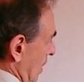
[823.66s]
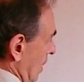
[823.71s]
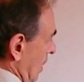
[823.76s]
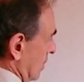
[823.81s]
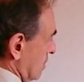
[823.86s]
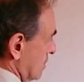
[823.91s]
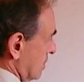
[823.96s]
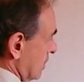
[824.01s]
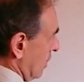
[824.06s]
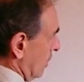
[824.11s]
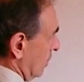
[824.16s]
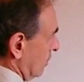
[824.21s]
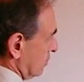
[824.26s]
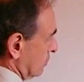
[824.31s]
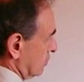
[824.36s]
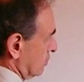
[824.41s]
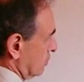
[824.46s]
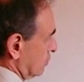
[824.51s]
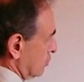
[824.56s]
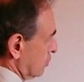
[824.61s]
So
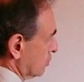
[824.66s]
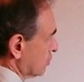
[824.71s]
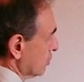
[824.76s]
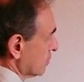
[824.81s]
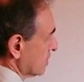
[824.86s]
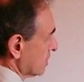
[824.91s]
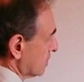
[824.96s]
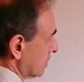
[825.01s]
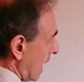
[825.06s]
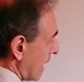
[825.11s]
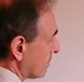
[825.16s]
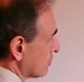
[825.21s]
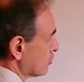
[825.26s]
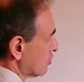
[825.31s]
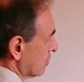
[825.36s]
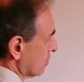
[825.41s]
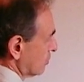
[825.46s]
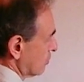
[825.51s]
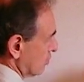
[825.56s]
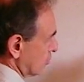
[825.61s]
to do the
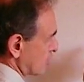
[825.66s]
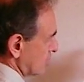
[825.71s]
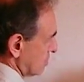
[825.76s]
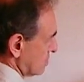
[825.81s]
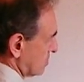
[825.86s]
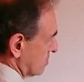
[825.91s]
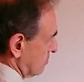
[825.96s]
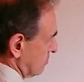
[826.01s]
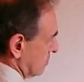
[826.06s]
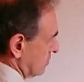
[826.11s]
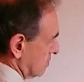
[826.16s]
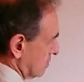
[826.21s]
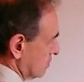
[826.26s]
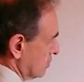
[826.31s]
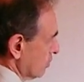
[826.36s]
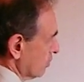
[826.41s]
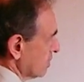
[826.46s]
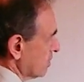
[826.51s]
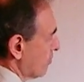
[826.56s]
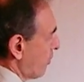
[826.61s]
tangent, you just
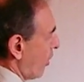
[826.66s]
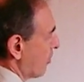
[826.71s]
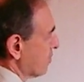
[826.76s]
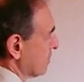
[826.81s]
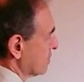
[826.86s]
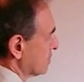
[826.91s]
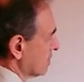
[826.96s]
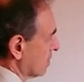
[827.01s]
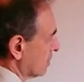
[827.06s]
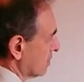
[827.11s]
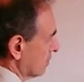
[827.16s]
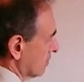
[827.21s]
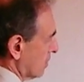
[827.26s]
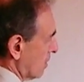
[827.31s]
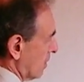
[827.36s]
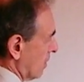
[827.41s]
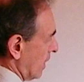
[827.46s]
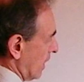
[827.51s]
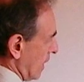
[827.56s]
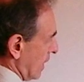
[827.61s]
do the
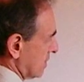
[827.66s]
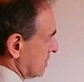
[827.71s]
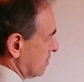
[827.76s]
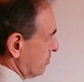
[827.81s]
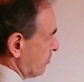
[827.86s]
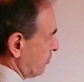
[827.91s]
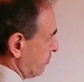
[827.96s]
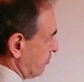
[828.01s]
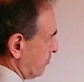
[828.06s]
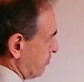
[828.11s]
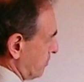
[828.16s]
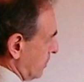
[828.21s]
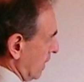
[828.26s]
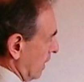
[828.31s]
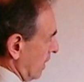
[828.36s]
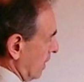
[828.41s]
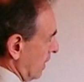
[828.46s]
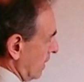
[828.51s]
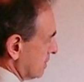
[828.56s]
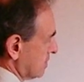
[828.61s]
perpendicular at the, uh,
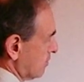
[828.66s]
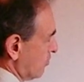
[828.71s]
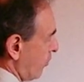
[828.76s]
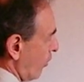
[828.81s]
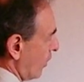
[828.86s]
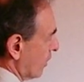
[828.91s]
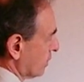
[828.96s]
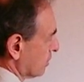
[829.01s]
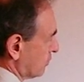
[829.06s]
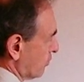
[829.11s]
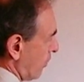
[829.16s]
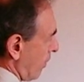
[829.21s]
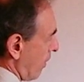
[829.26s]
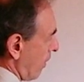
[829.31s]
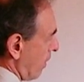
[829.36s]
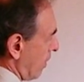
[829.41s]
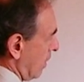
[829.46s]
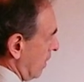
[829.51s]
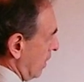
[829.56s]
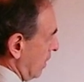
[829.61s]
at the point
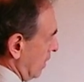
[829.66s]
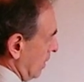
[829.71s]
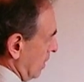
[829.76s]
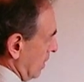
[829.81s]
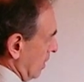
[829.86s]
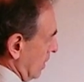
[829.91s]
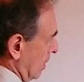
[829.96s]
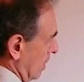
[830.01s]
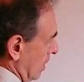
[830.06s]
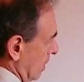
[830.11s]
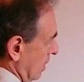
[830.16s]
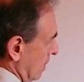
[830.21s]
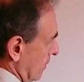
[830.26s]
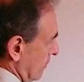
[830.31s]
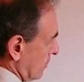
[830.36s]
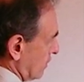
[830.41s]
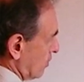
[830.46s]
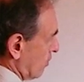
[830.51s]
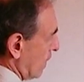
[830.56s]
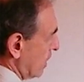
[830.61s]
where uh,
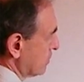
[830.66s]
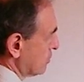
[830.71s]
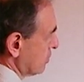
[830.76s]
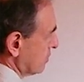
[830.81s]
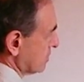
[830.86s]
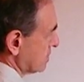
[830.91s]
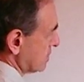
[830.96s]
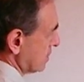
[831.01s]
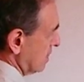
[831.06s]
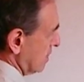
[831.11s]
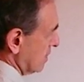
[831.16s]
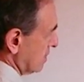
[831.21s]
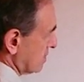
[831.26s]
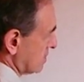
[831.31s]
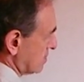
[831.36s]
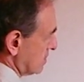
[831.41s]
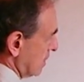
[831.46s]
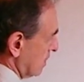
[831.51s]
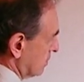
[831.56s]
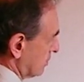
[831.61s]
the radius
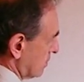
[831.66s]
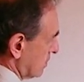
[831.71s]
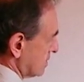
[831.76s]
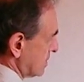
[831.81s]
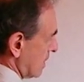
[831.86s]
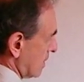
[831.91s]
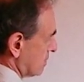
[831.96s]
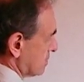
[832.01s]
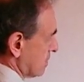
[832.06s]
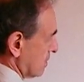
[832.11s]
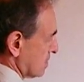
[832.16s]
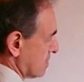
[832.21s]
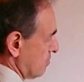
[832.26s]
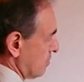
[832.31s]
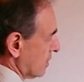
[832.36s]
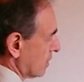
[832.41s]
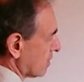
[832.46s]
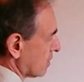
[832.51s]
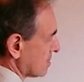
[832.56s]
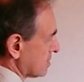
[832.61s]
is intersecting the
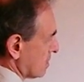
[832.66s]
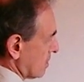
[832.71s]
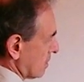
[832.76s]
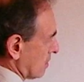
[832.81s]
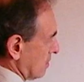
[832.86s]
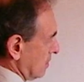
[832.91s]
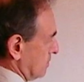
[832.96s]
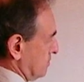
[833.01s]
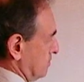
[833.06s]
bigger circle.